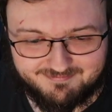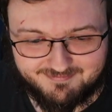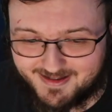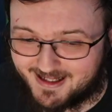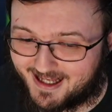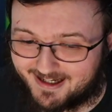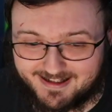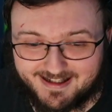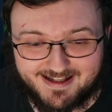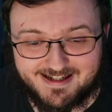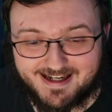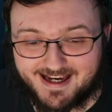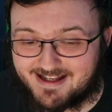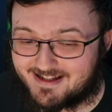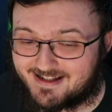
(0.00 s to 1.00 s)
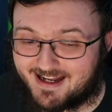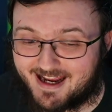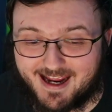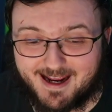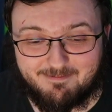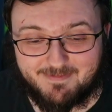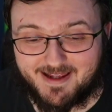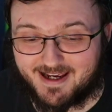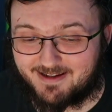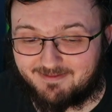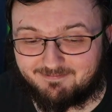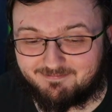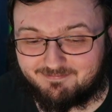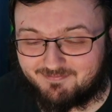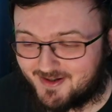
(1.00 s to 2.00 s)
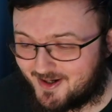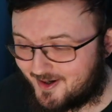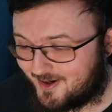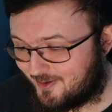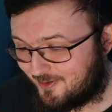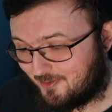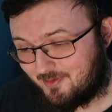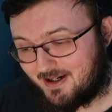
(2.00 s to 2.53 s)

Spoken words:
Not going to change a damn thing. Who